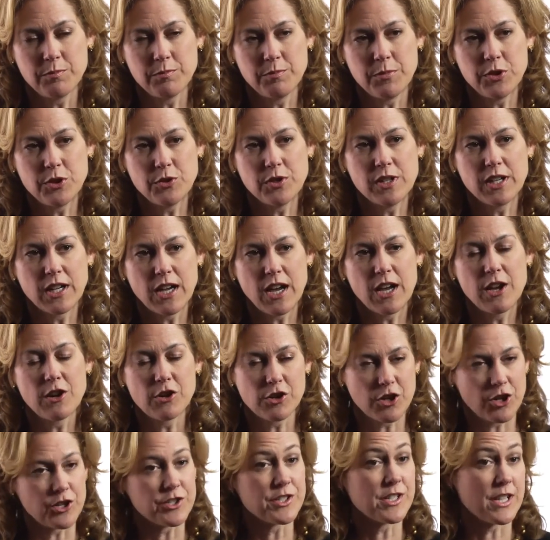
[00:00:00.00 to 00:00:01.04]
between a guy I'll
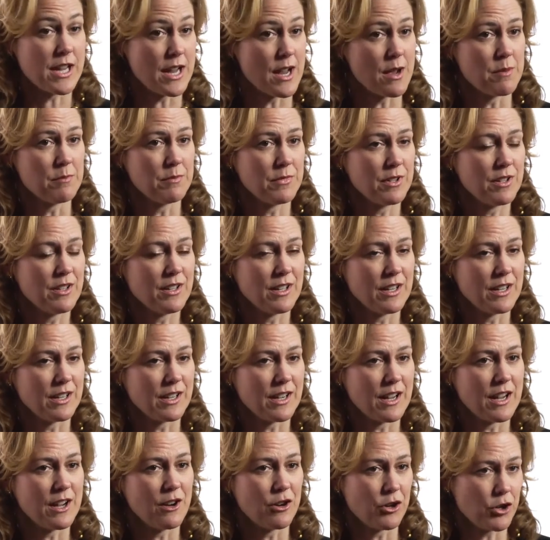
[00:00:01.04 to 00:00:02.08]
call Sam and a
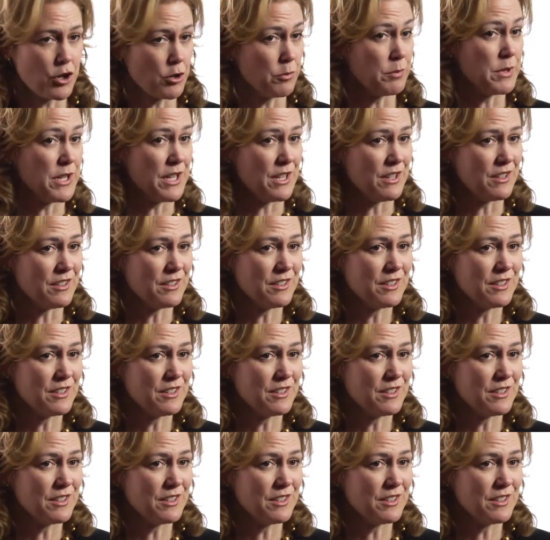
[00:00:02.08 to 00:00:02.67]
guy I'll call Pete.